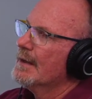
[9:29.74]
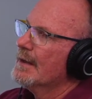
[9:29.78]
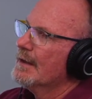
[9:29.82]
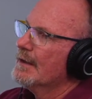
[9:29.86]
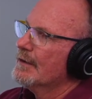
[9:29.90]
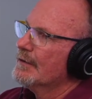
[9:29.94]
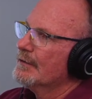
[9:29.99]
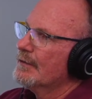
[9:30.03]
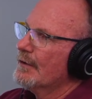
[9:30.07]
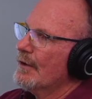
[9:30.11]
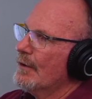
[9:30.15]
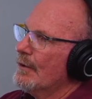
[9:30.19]

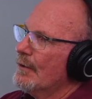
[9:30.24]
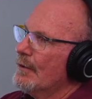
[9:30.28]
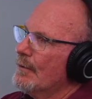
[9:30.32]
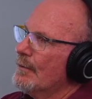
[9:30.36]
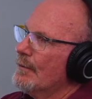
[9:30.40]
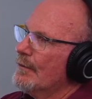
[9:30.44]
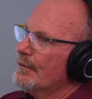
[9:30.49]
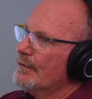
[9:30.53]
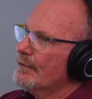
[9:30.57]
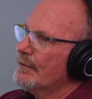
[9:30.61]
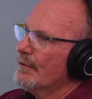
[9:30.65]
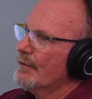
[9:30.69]
So
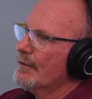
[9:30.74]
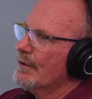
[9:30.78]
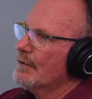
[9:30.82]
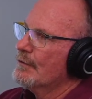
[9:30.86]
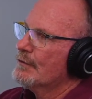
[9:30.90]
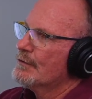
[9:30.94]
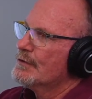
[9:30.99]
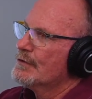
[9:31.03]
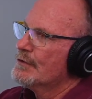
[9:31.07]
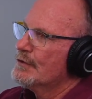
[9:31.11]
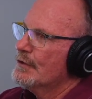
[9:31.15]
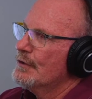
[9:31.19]

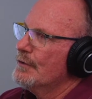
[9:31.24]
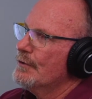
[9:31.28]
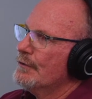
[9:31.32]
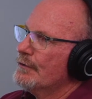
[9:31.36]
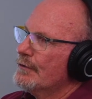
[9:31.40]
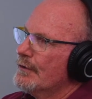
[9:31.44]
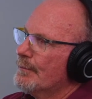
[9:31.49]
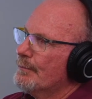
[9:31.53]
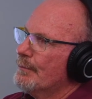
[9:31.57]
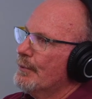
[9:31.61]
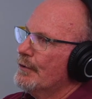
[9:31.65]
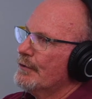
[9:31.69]
those shoes
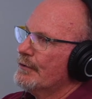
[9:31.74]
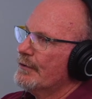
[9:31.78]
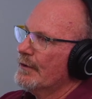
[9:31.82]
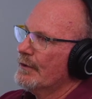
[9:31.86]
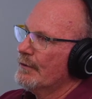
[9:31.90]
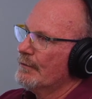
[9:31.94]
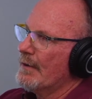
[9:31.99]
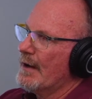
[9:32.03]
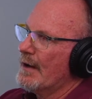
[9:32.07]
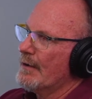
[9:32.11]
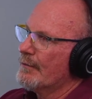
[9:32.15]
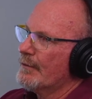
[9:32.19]
are pushing
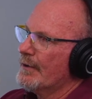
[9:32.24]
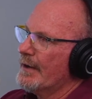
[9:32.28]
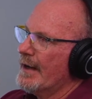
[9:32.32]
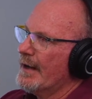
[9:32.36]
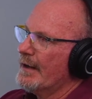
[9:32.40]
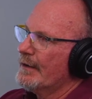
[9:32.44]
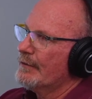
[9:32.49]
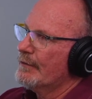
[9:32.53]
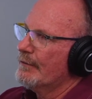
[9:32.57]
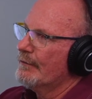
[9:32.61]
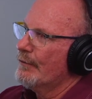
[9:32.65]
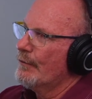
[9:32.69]
ground
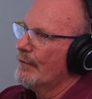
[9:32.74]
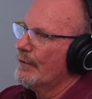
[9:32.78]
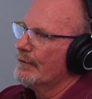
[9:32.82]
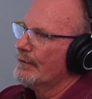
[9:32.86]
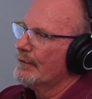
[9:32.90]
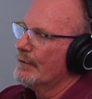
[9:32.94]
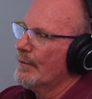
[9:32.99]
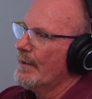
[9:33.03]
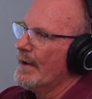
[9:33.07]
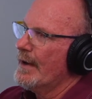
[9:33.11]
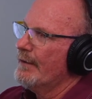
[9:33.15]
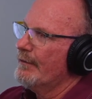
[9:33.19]
reaction force
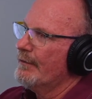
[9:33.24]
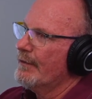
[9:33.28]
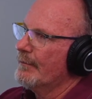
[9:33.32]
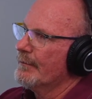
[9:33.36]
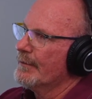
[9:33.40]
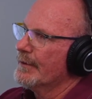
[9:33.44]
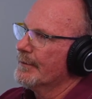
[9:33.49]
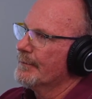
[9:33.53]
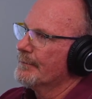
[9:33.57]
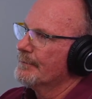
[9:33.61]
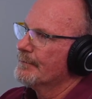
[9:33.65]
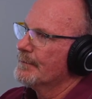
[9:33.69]
away from
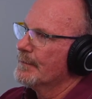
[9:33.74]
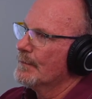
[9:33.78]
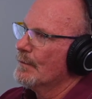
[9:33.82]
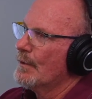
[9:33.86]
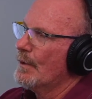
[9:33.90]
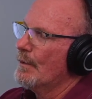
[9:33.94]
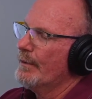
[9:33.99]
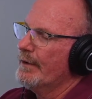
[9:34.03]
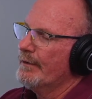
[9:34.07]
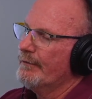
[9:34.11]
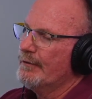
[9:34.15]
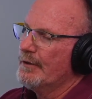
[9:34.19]
you.
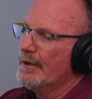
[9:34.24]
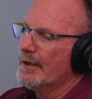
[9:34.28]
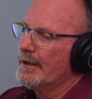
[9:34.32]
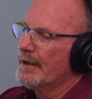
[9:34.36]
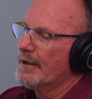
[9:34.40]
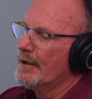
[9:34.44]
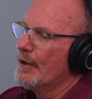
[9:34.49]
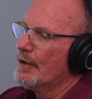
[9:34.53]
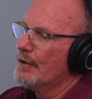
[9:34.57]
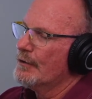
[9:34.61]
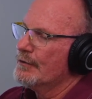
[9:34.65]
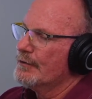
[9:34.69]
What we've done
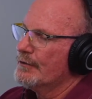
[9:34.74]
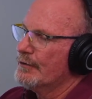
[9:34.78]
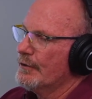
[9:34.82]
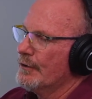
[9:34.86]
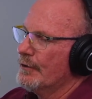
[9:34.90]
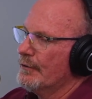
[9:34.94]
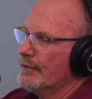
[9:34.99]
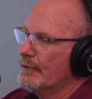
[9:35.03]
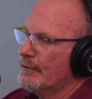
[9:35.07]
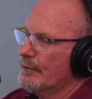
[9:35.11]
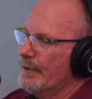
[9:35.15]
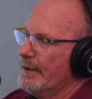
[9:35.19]
in our
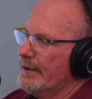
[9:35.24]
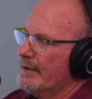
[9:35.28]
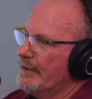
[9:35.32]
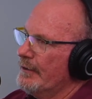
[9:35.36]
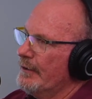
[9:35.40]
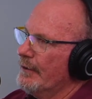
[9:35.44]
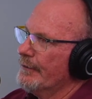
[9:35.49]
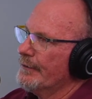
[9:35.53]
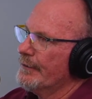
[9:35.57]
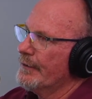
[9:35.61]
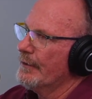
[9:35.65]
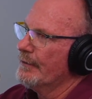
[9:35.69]
shoe is we
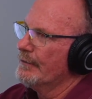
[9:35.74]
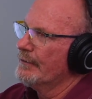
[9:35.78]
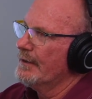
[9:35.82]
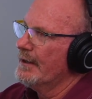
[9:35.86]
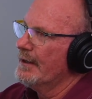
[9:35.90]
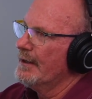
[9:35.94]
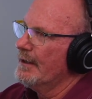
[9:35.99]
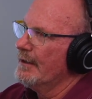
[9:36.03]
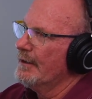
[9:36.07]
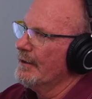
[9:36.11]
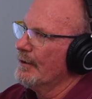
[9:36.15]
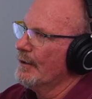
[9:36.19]
tilt those
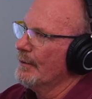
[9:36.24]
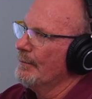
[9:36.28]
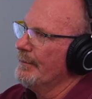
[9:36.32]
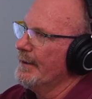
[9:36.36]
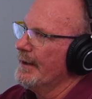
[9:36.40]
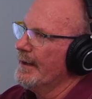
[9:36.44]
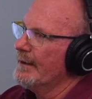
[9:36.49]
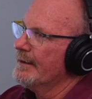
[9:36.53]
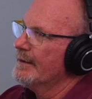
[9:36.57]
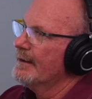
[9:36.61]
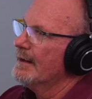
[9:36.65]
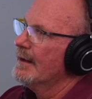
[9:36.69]
in a little
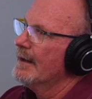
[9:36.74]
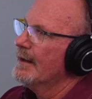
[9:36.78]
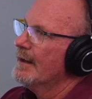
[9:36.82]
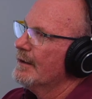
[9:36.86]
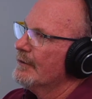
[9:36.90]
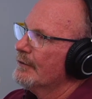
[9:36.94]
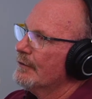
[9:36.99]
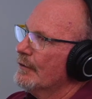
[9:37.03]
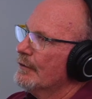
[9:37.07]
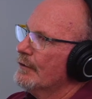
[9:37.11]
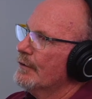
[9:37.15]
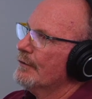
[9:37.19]
bit
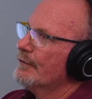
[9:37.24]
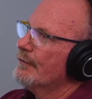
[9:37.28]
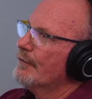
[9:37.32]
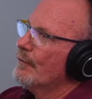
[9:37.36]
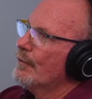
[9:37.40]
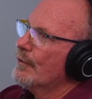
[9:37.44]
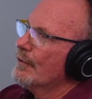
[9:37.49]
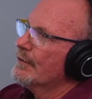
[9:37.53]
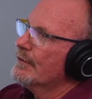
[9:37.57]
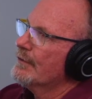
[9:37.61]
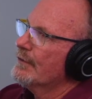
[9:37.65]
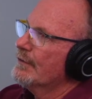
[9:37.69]
so your
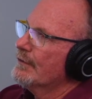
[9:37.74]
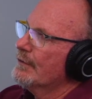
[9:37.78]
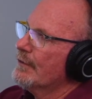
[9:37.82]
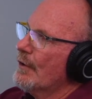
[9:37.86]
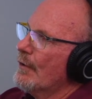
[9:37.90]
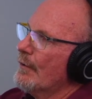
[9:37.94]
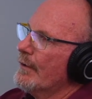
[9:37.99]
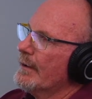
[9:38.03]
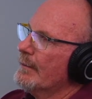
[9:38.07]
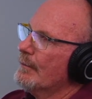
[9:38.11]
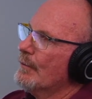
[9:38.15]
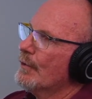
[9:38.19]
force is
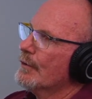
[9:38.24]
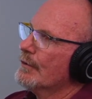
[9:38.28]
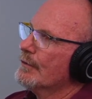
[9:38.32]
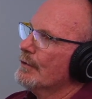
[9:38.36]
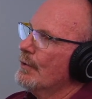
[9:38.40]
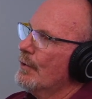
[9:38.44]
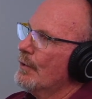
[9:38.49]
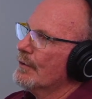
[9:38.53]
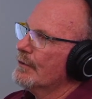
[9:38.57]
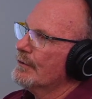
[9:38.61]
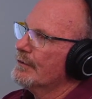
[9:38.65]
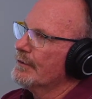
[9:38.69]
going more
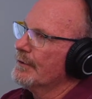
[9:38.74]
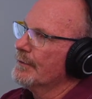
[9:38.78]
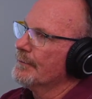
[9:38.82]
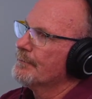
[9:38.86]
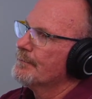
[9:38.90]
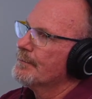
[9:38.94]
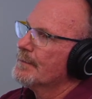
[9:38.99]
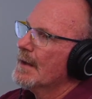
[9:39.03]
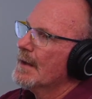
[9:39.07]
towards you.